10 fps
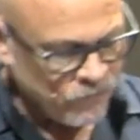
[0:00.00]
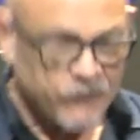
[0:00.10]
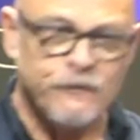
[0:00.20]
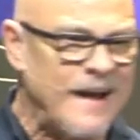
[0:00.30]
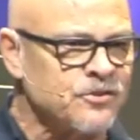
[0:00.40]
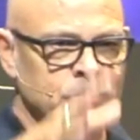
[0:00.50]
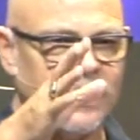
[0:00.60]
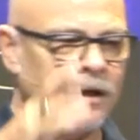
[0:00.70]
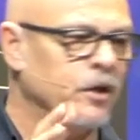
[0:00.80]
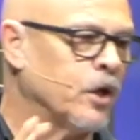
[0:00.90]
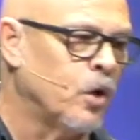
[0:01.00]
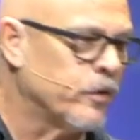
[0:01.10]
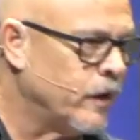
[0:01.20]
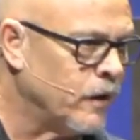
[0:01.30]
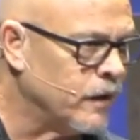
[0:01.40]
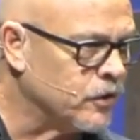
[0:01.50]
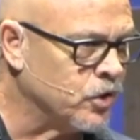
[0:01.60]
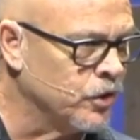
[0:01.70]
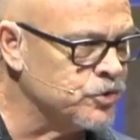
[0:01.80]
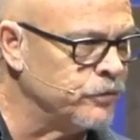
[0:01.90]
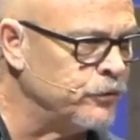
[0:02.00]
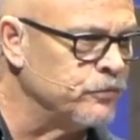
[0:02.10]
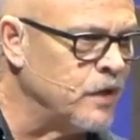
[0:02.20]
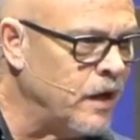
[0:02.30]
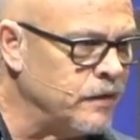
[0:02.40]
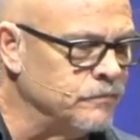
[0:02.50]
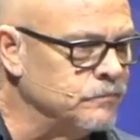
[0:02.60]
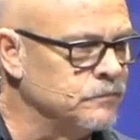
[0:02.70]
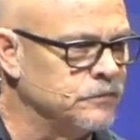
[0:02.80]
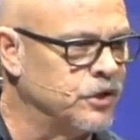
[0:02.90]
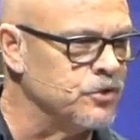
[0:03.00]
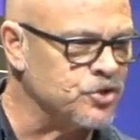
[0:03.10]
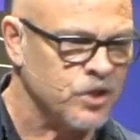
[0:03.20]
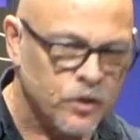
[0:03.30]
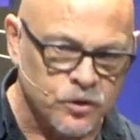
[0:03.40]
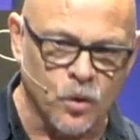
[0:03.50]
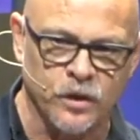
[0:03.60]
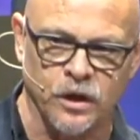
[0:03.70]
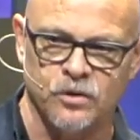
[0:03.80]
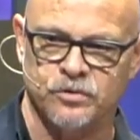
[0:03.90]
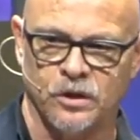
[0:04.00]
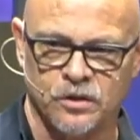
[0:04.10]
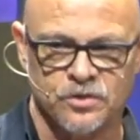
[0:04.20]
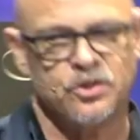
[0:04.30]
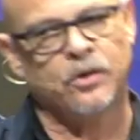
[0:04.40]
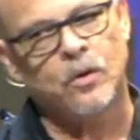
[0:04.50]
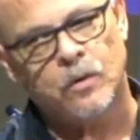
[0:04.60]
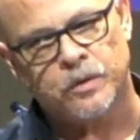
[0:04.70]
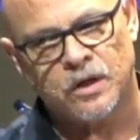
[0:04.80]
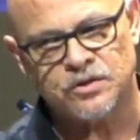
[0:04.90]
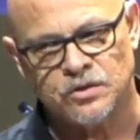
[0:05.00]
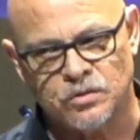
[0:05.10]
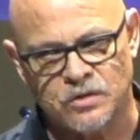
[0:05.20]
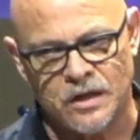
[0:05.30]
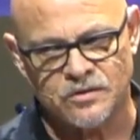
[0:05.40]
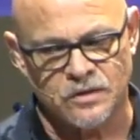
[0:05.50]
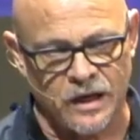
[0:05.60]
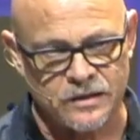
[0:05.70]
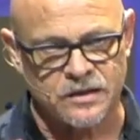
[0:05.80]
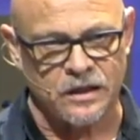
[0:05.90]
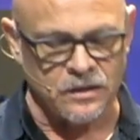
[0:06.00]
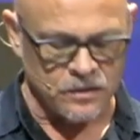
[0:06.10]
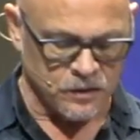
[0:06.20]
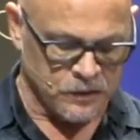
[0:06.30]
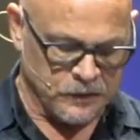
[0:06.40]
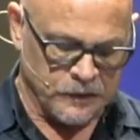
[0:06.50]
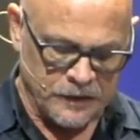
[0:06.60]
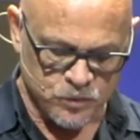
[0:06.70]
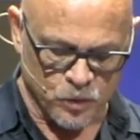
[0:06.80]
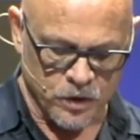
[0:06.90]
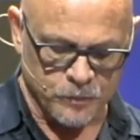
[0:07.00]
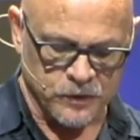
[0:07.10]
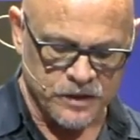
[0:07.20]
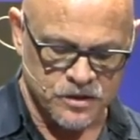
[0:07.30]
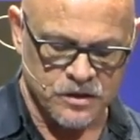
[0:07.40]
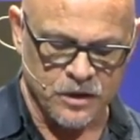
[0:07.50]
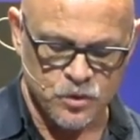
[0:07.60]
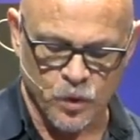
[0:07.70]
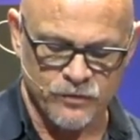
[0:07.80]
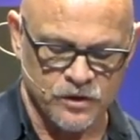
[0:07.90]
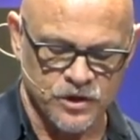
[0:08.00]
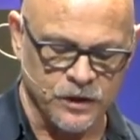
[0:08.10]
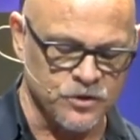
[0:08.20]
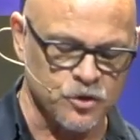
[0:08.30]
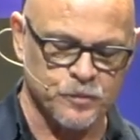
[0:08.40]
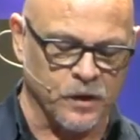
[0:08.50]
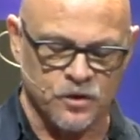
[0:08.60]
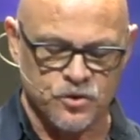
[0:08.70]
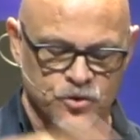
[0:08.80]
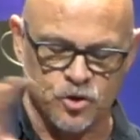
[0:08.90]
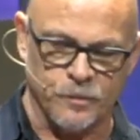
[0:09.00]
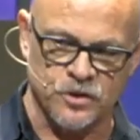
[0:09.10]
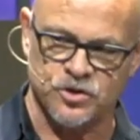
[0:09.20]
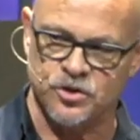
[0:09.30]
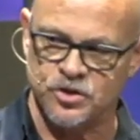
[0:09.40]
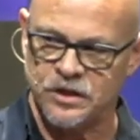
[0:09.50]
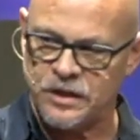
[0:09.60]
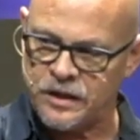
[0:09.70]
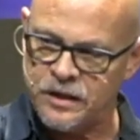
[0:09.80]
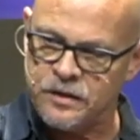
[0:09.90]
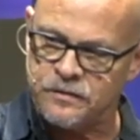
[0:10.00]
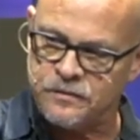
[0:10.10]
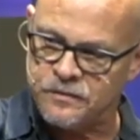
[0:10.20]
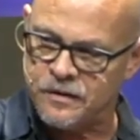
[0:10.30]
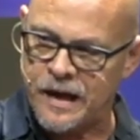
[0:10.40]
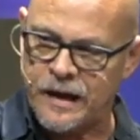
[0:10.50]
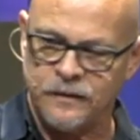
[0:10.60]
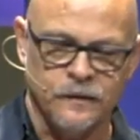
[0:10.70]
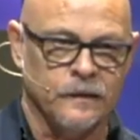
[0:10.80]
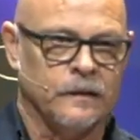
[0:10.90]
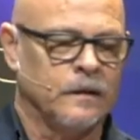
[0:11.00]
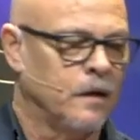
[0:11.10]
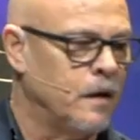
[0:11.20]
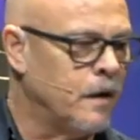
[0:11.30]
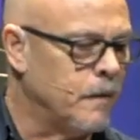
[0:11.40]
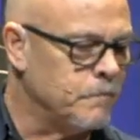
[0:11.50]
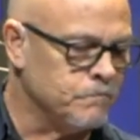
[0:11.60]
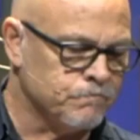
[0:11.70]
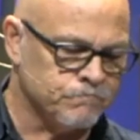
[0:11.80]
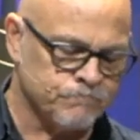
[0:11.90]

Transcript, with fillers: fascinating to go there. I encourage you, if you've not considered going to Israel, consider going with us in 2019. That's one of the places I enjoy visiting, just because there's so much to see in that um,